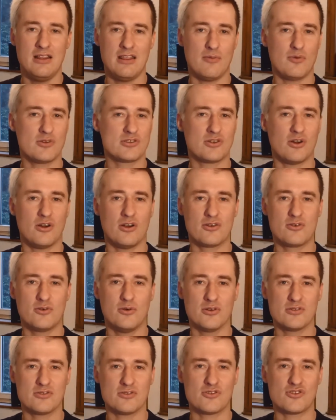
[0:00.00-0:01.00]
It was called
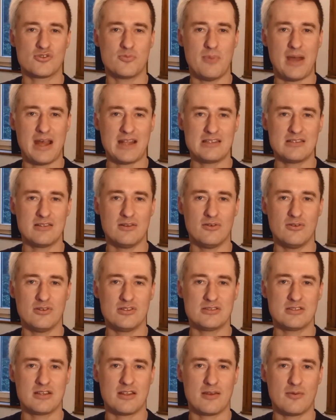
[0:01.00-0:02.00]
Kurz und
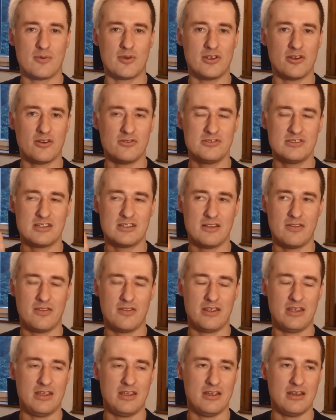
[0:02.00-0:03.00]
Schmerzlos. They were used in
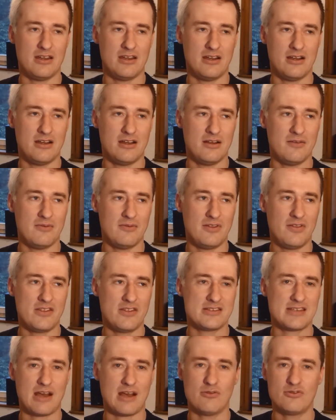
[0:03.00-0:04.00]
the
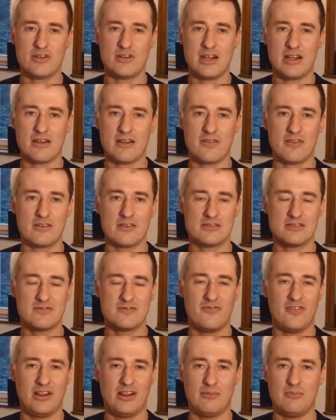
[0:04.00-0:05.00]
soundtrack, and this
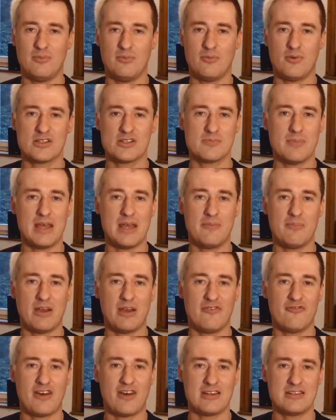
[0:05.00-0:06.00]
film was made
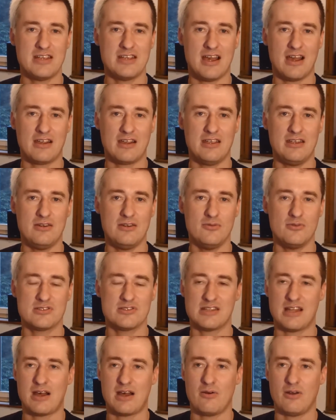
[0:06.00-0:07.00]
by Fatih Akin, who
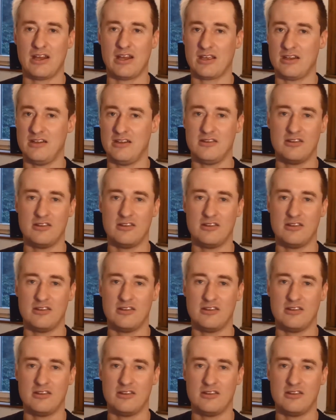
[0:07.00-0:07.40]
is now like an